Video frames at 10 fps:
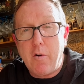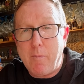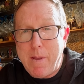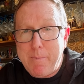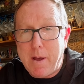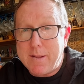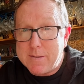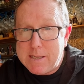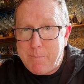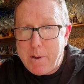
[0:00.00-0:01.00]
Remember, in
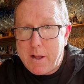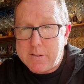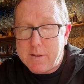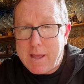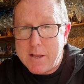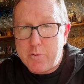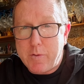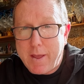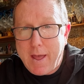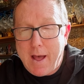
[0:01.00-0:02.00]
some parts of the country
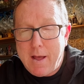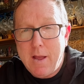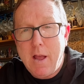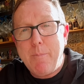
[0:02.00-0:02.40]
they are,